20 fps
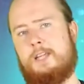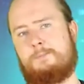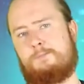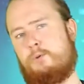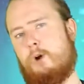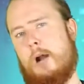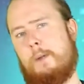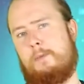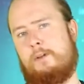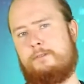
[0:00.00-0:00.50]
its
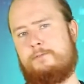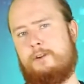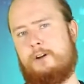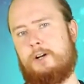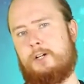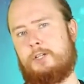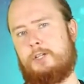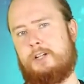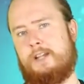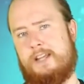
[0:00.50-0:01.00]
primary
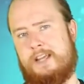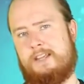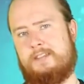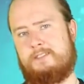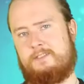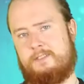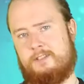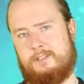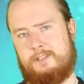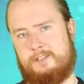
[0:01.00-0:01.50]
function
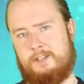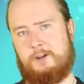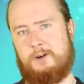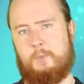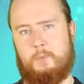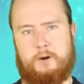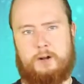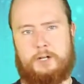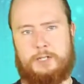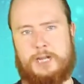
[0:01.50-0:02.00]
is to still
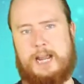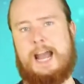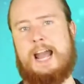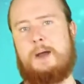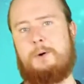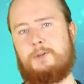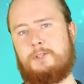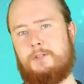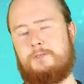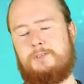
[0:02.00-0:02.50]
watch
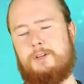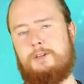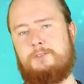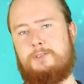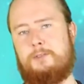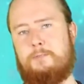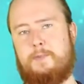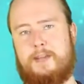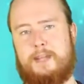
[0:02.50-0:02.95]
hours of YouTube